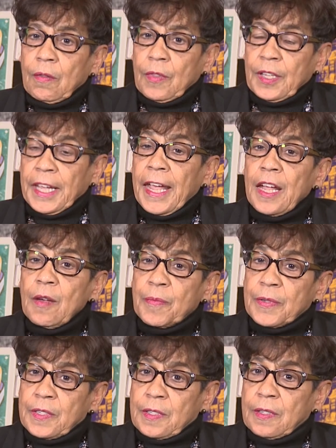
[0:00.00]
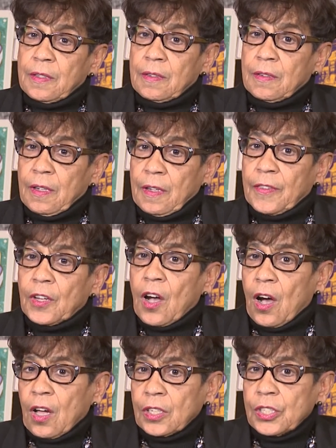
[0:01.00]
the campus of the
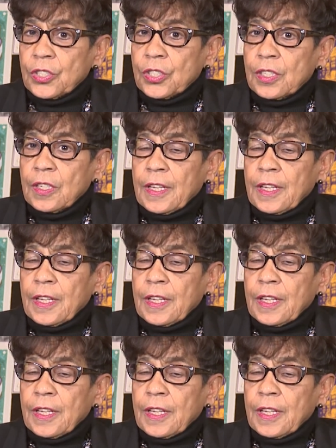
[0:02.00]
college.